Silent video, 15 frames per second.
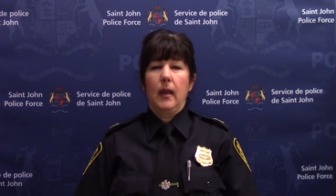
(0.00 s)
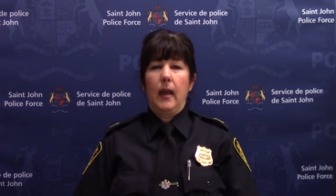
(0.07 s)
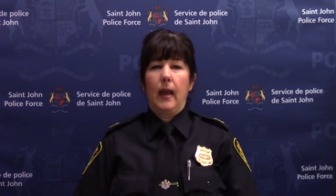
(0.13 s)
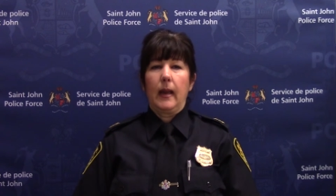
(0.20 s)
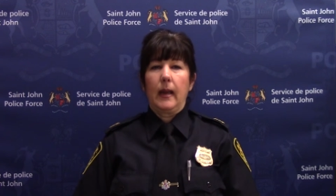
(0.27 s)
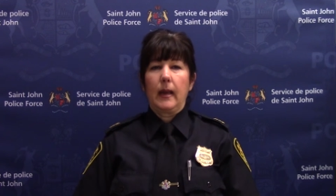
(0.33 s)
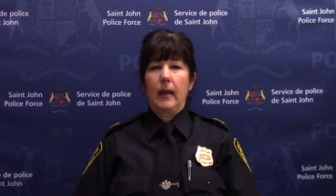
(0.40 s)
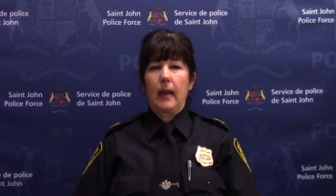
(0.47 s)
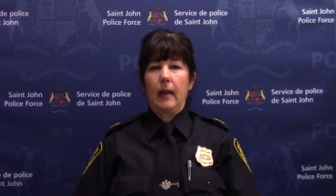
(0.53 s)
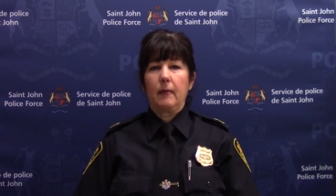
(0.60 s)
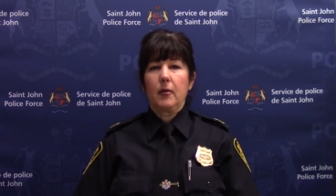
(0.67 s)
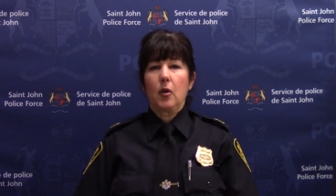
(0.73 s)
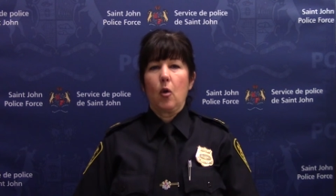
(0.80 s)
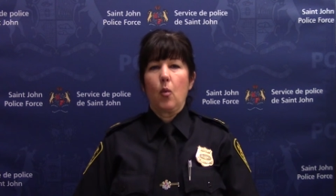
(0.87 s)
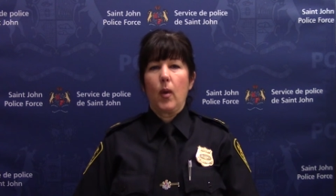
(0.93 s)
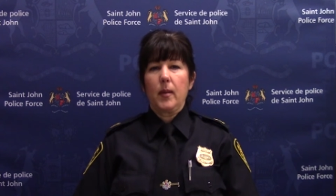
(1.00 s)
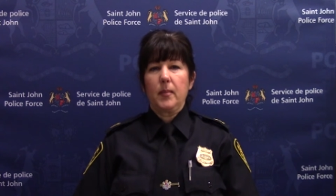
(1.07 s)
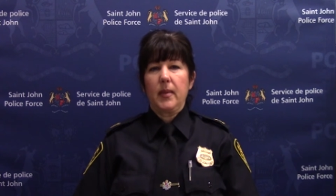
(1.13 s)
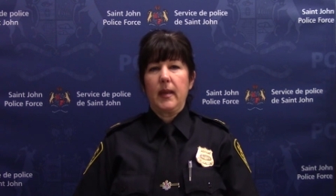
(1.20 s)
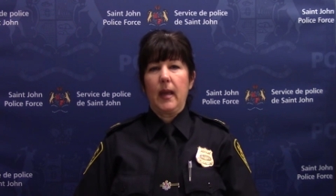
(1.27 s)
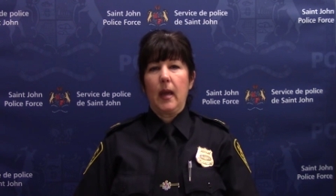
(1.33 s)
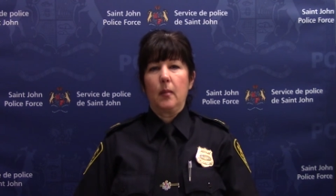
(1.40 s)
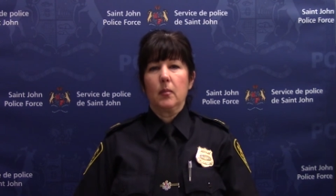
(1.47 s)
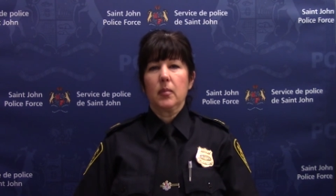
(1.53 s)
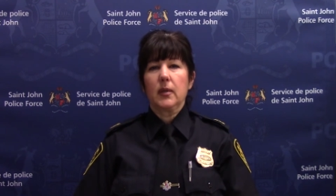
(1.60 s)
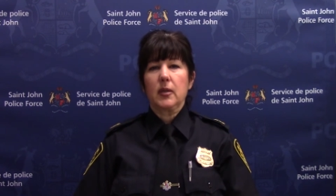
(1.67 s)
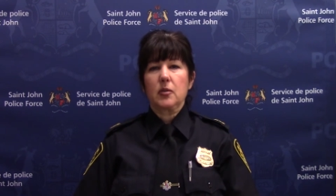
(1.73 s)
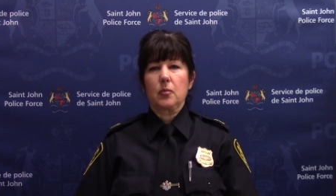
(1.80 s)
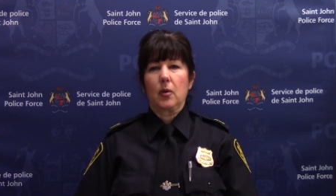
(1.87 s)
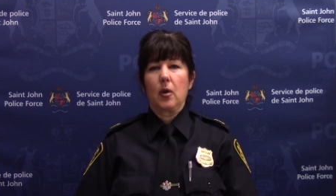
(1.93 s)
And at 11:01 p.m.,
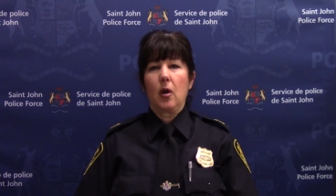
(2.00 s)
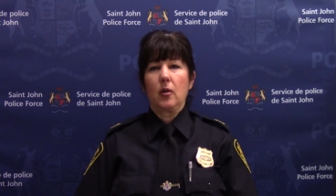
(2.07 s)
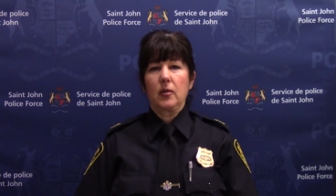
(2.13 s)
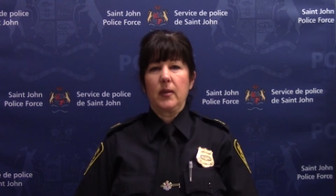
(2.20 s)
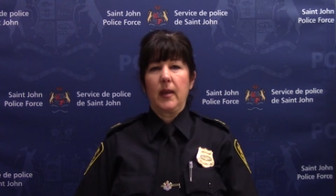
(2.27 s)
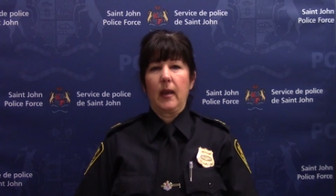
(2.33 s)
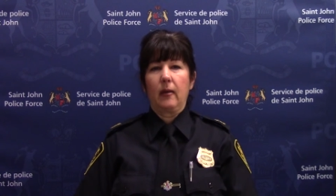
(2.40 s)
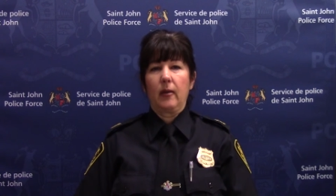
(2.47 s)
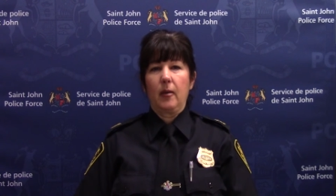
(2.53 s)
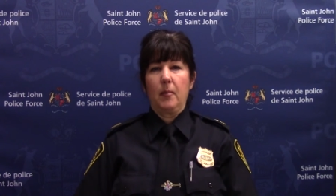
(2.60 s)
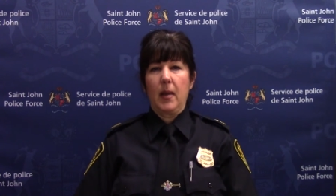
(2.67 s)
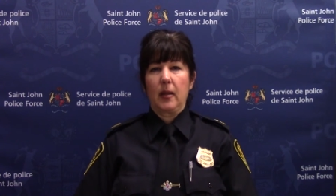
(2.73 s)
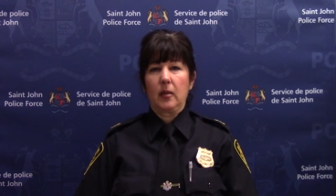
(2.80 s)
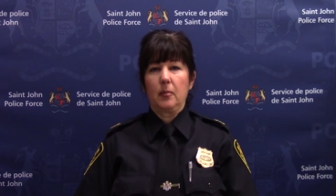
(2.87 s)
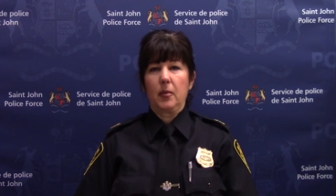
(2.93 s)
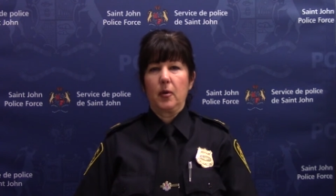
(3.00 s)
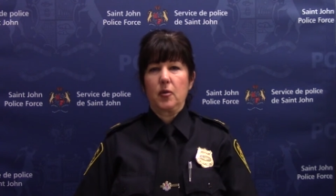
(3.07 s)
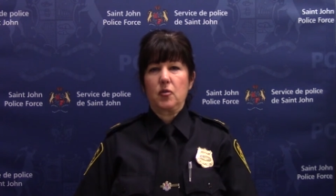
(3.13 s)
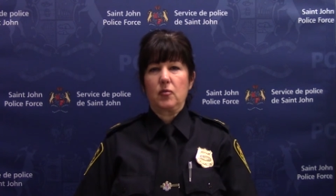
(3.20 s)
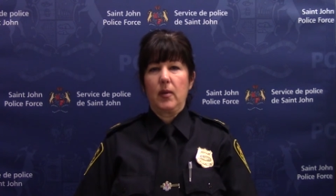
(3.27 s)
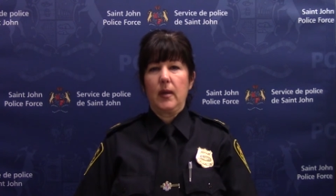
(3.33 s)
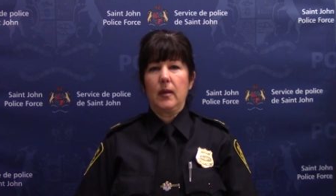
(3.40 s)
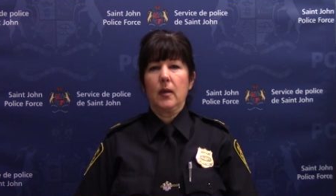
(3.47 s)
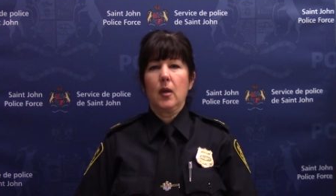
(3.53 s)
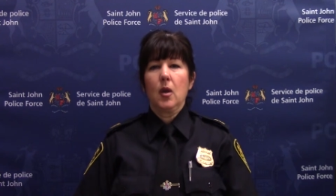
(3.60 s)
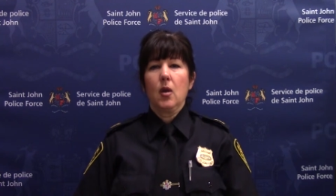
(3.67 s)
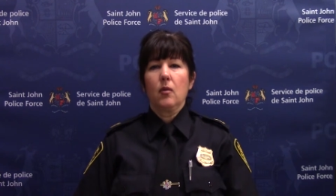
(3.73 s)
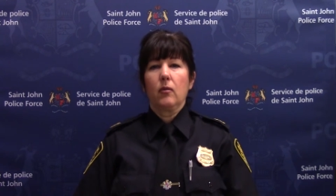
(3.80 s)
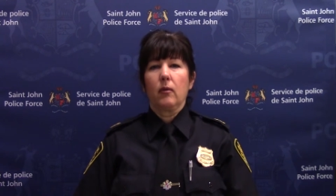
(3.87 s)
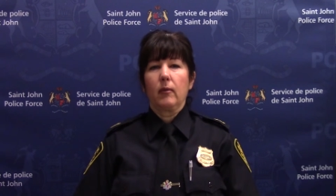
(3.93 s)
police were called to the area of Mecklenburg Street
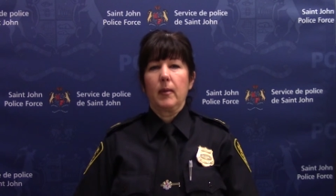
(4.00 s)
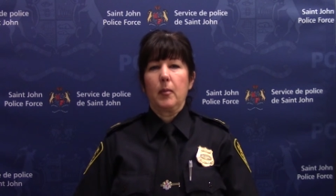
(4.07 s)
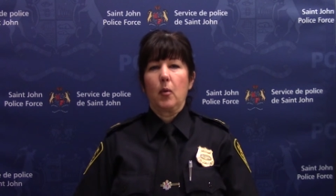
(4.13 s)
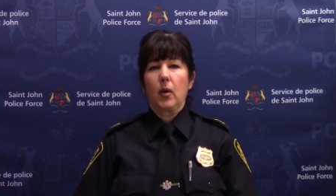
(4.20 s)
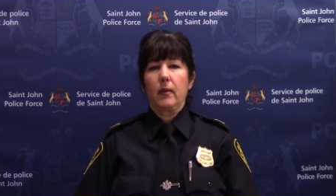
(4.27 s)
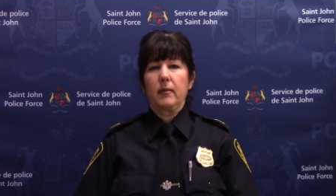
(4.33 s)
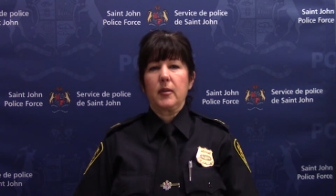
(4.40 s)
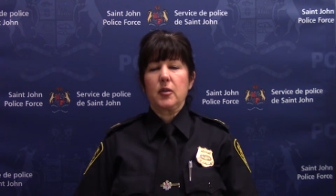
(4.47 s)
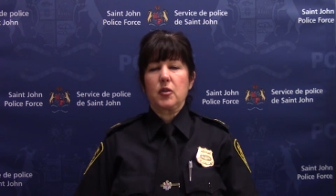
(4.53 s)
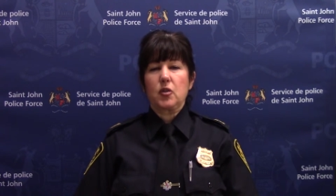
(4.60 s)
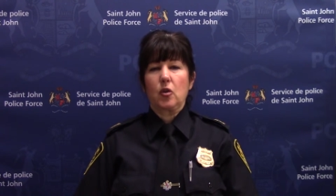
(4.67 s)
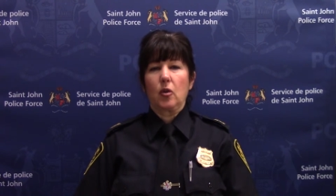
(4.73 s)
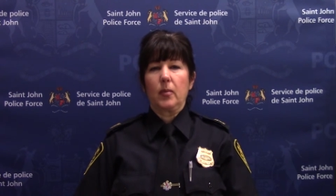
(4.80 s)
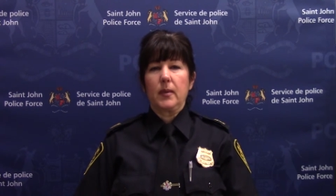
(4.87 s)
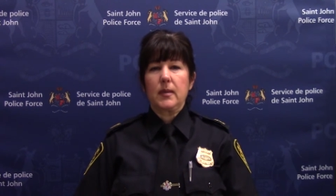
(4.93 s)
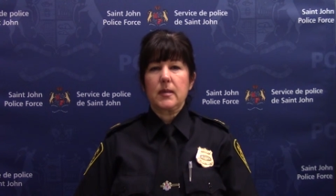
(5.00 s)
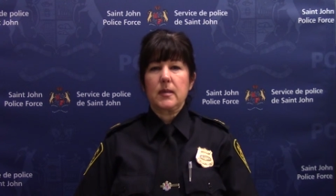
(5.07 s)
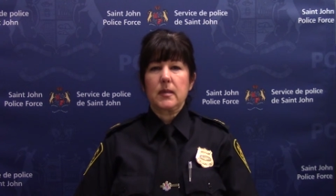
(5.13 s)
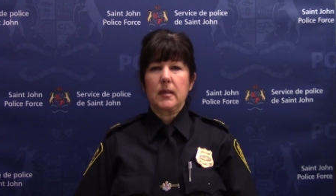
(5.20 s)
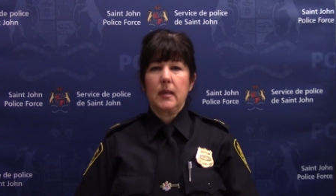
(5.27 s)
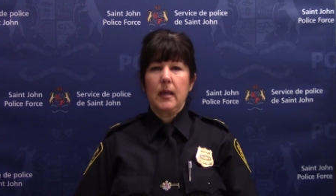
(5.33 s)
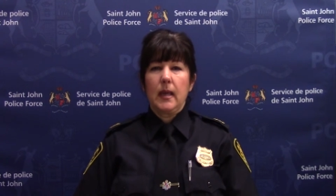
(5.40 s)
for a report of a disturbance.